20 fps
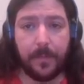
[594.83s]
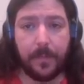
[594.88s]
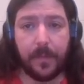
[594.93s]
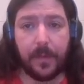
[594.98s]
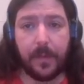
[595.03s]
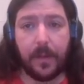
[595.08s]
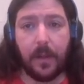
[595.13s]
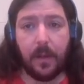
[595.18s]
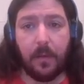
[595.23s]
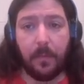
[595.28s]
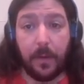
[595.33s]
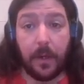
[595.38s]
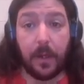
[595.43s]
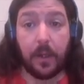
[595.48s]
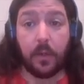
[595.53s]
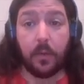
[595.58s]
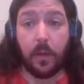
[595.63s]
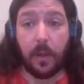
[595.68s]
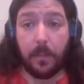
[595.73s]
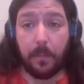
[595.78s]
Virtual
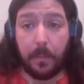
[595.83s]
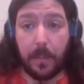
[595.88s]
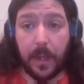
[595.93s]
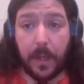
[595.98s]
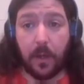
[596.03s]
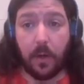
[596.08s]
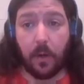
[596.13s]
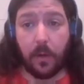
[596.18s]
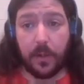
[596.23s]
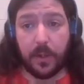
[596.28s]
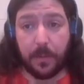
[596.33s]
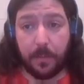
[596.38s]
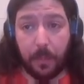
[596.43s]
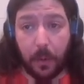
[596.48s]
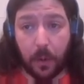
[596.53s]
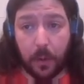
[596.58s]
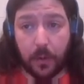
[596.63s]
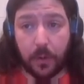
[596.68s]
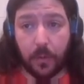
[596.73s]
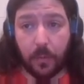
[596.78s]
PICO spots
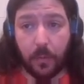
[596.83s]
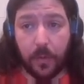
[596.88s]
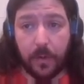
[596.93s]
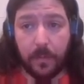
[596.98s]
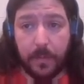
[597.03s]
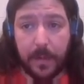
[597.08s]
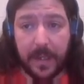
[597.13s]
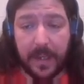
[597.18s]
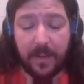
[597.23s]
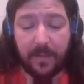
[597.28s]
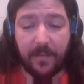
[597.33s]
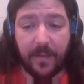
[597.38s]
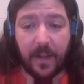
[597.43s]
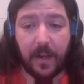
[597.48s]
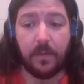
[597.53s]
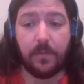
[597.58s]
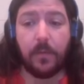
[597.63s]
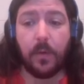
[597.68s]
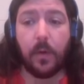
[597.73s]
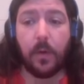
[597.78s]
will be
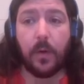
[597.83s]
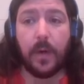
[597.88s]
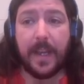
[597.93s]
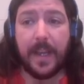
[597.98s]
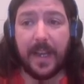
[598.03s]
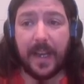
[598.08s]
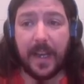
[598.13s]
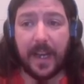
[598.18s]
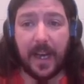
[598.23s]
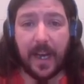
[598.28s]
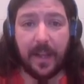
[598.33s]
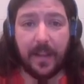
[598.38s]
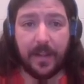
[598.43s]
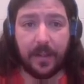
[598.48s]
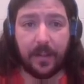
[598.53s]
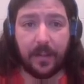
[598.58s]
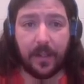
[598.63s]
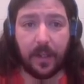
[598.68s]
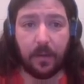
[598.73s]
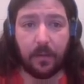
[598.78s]
available in
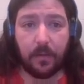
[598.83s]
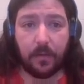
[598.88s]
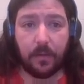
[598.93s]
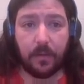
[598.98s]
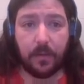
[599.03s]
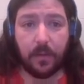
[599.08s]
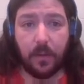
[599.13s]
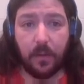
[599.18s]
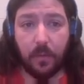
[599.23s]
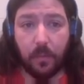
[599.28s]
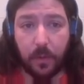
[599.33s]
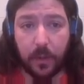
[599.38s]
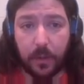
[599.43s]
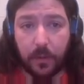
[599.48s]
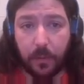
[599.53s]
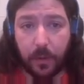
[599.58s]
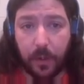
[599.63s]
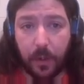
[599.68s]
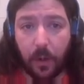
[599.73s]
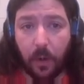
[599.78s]
GatherTown, which will
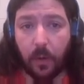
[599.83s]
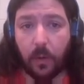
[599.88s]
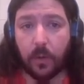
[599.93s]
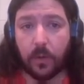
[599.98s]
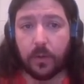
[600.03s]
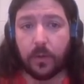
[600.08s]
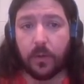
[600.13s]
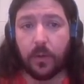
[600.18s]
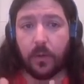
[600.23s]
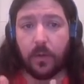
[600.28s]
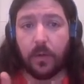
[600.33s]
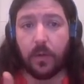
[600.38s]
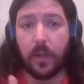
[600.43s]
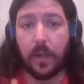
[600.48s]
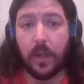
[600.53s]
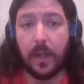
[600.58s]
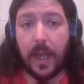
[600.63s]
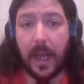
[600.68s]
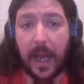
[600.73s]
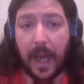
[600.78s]
also
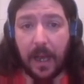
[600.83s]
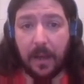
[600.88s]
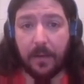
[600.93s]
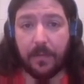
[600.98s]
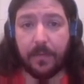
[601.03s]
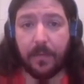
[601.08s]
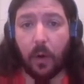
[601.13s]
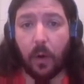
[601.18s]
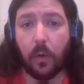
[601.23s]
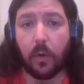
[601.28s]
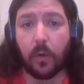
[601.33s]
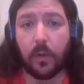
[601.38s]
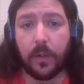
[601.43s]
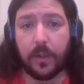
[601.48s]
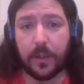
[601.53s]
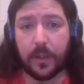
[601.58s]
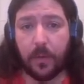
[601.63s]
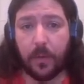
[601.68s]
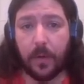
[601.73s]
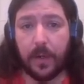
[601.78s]
have all the
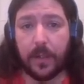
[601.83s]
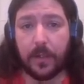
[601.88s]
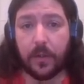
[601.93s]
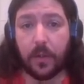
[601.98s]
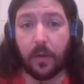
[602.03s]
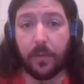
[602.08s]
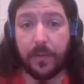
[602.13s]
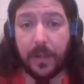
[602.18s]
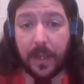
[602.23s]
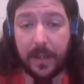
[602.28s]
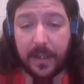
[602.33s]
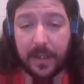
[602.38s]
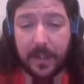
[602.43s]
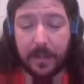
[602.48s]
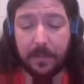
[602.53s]
screens of the display